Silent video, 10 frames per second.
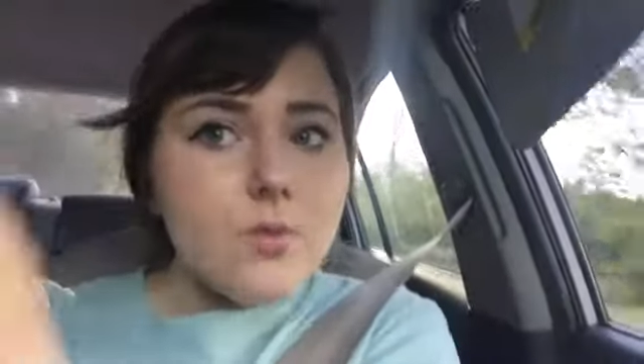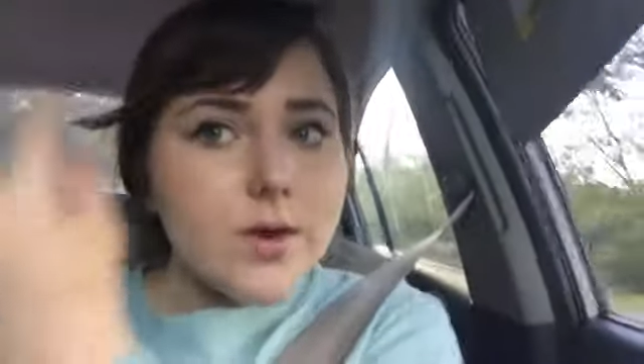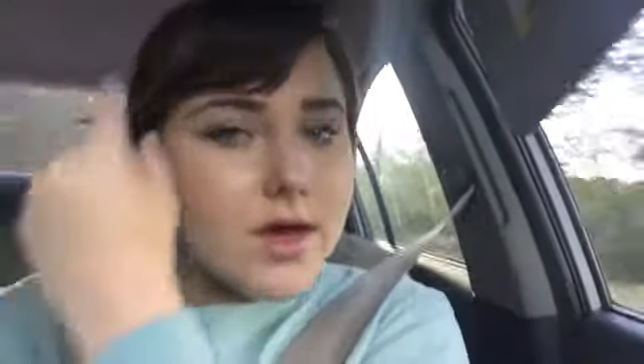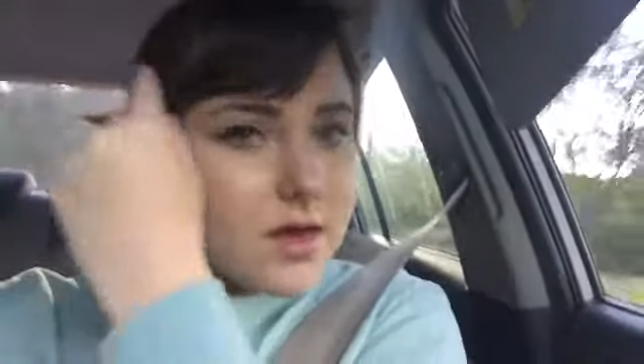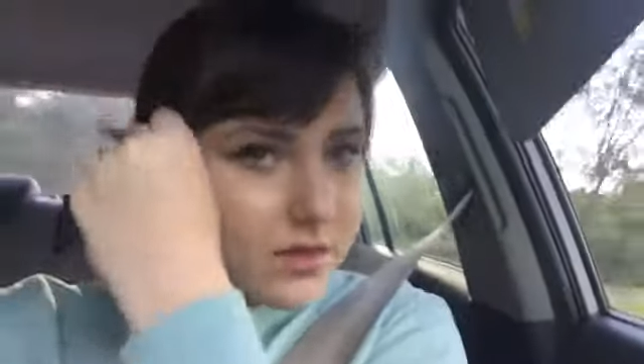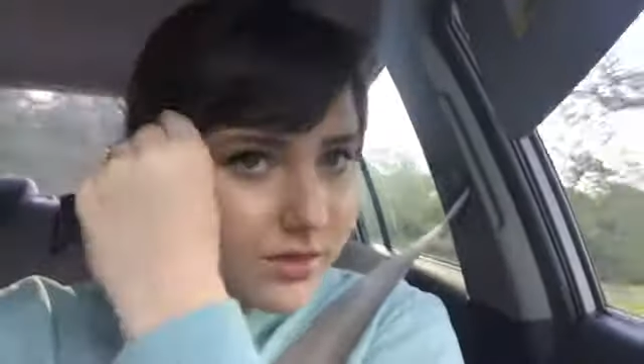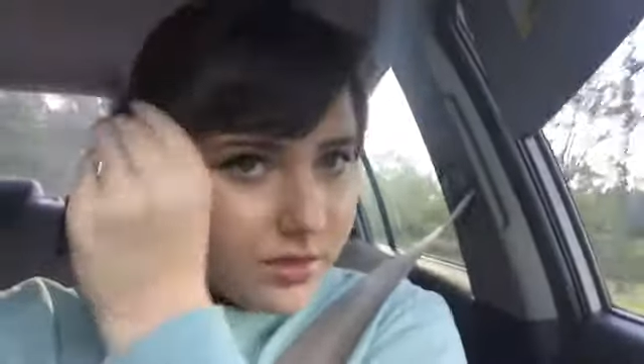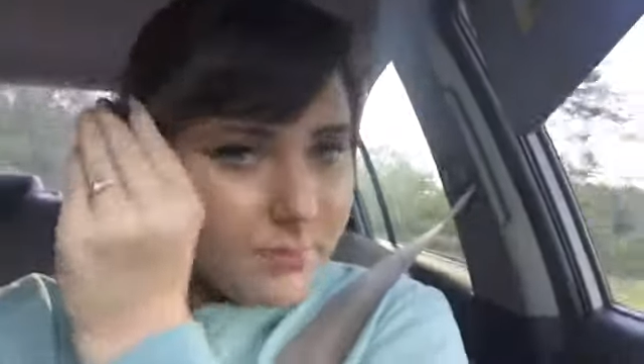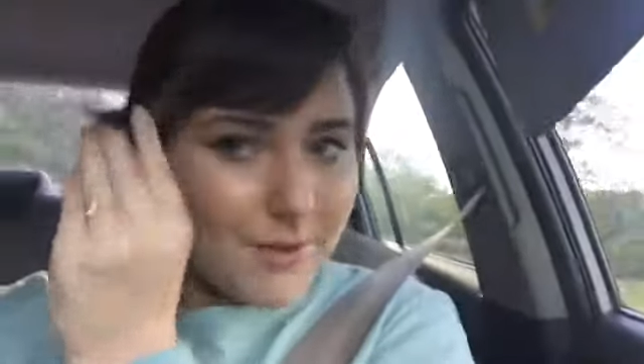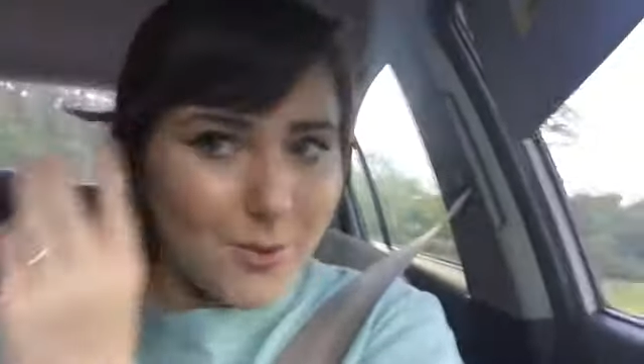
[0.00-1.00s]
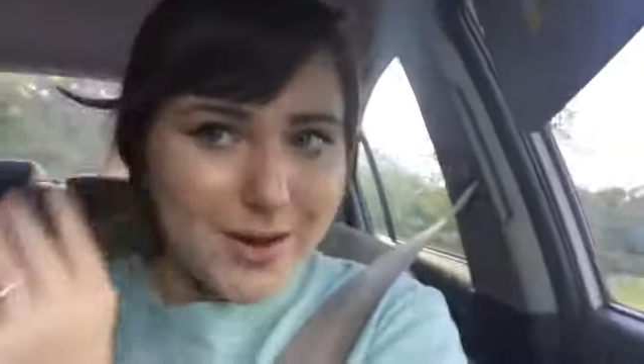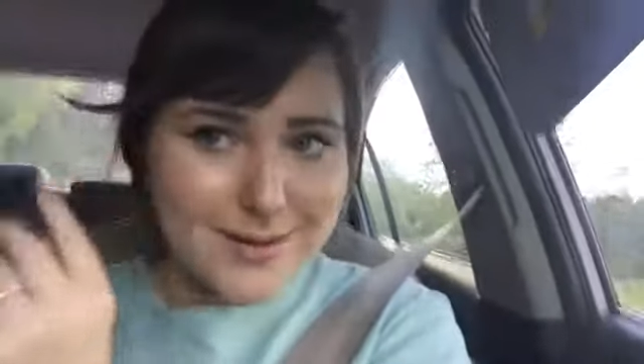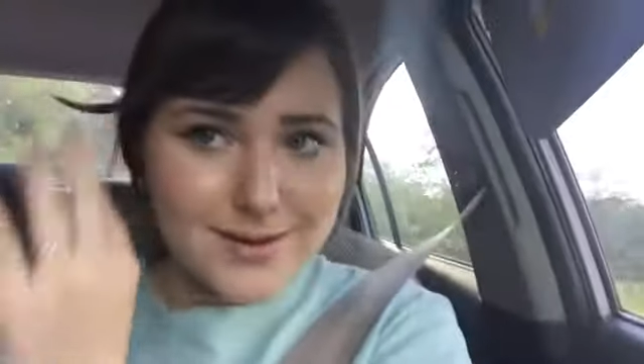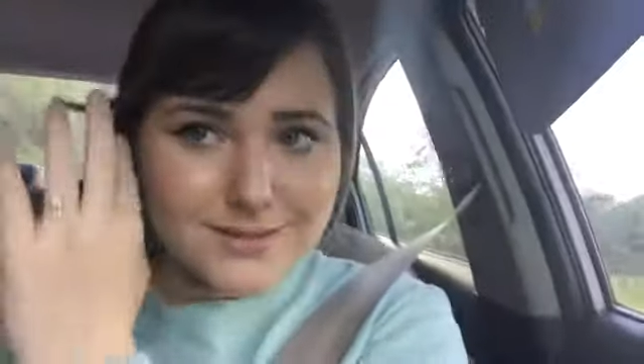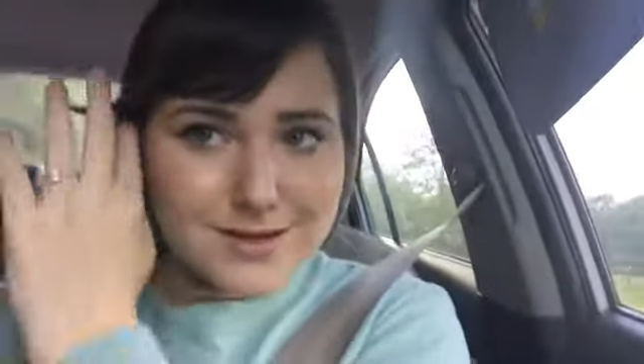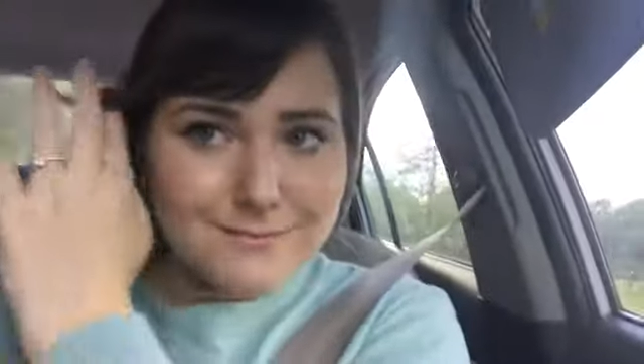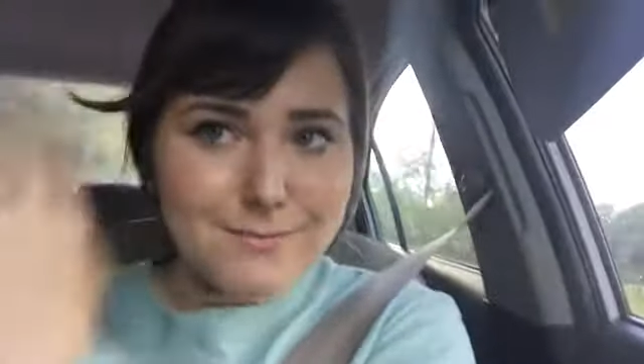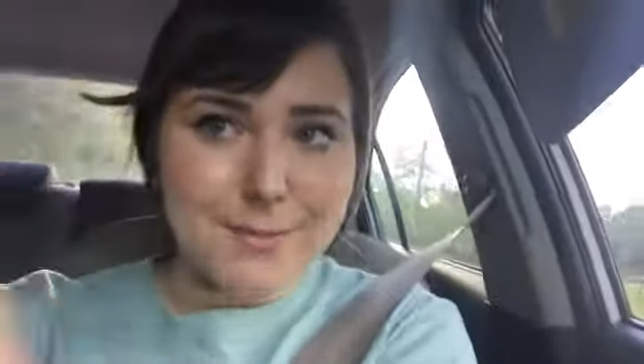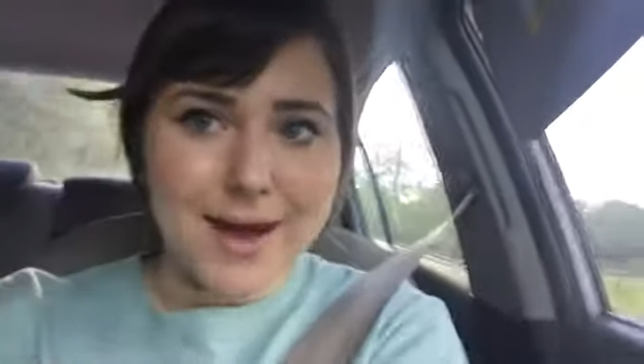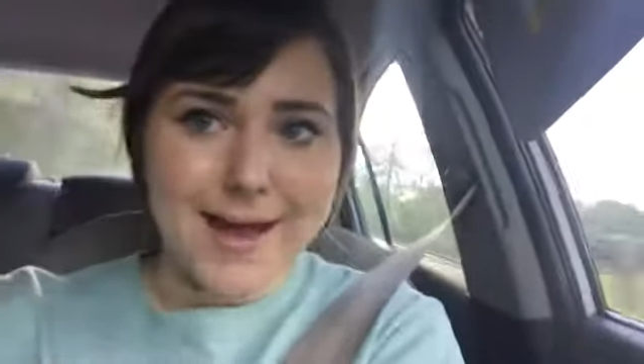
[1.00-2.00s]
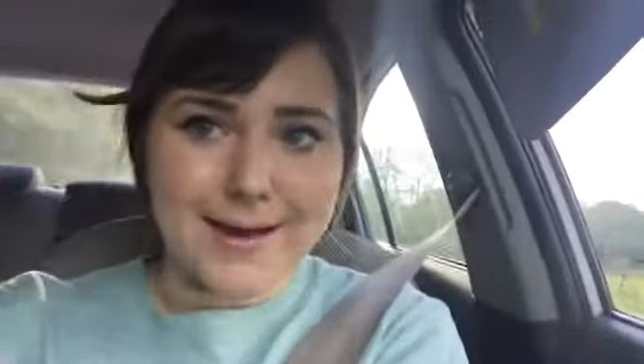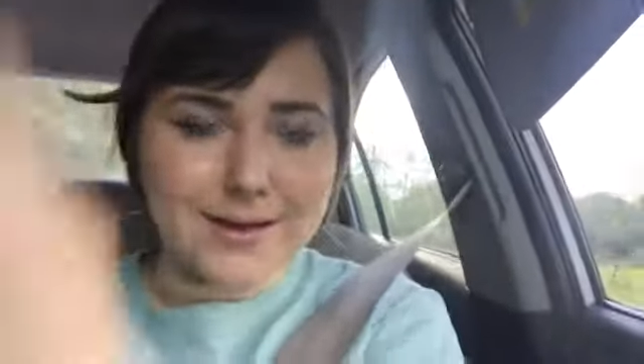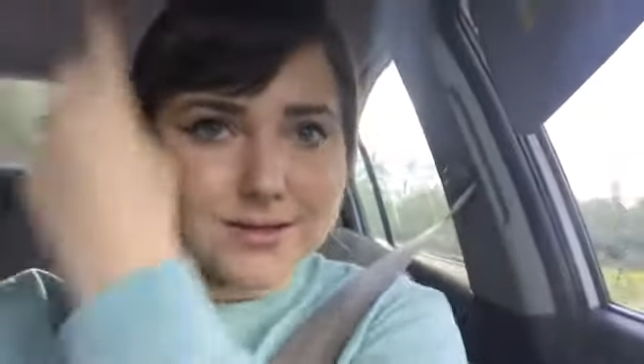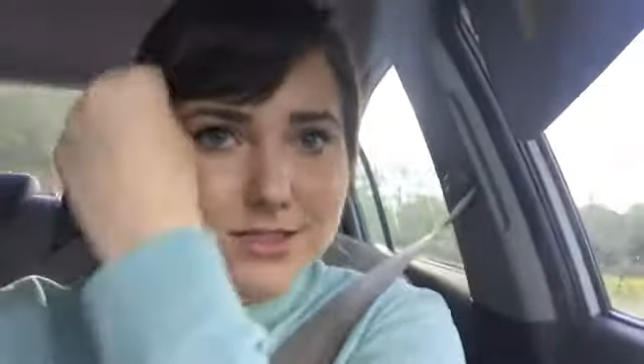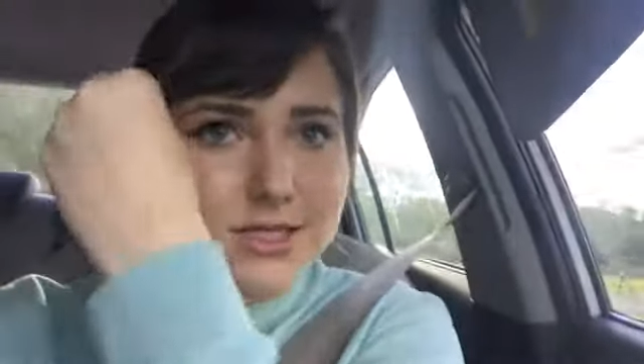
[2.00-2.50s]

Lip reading: with my wings up my bangs.